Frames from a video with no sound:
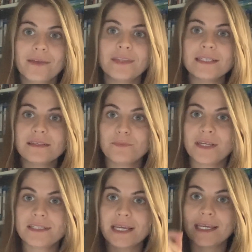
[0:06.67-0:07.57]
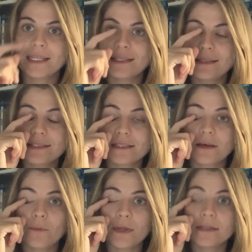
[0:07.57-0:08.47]
This is my second
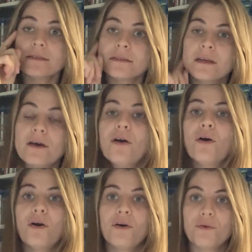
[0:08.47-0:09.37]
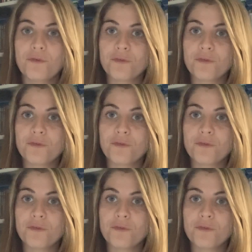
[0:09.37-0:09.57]
installment of